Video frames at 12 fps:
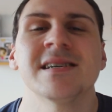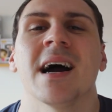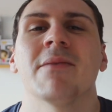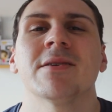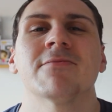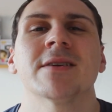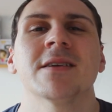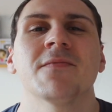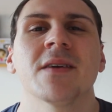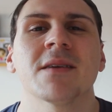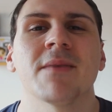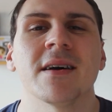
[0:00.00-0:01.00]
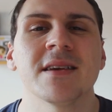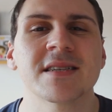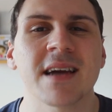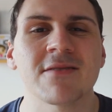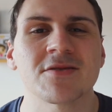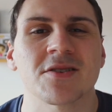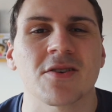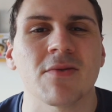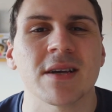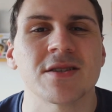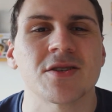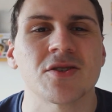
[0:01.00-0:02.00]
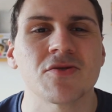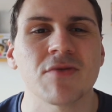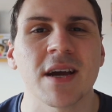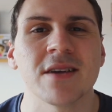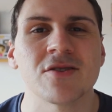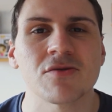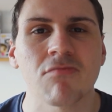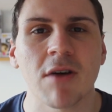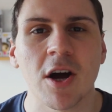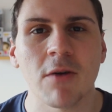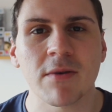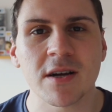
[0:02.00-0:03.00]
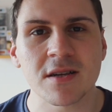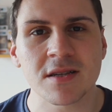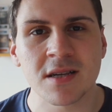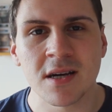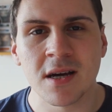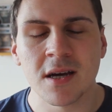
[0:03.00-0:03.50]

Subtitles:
And when you really think about it, these characters are quite strange as well, because